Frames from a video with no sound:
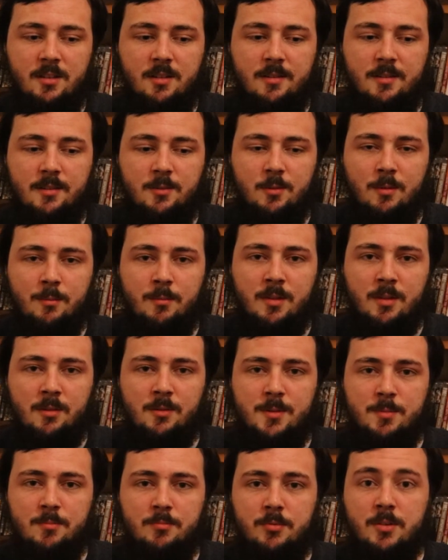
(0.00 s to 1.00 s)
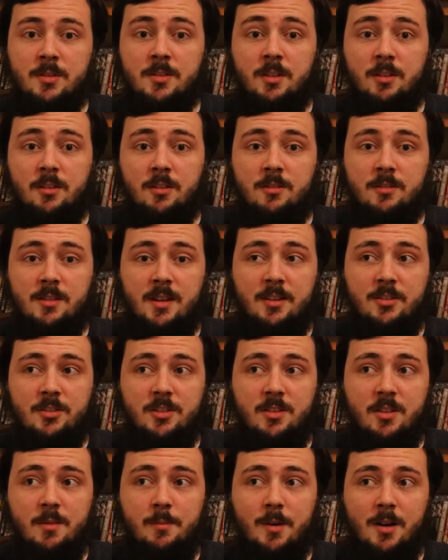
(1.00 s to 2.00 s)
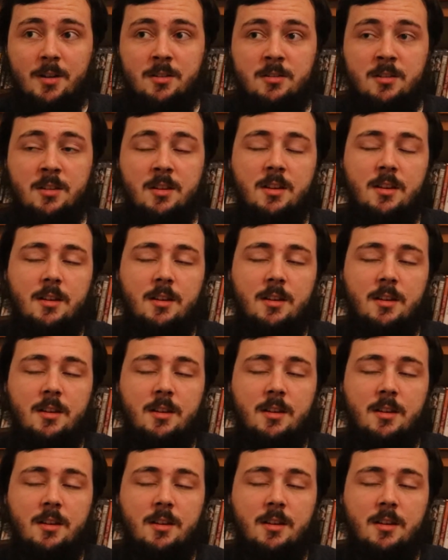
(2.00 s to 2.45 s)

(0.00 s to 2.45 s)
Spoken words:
There's one bit that was pretty good actually in the bus.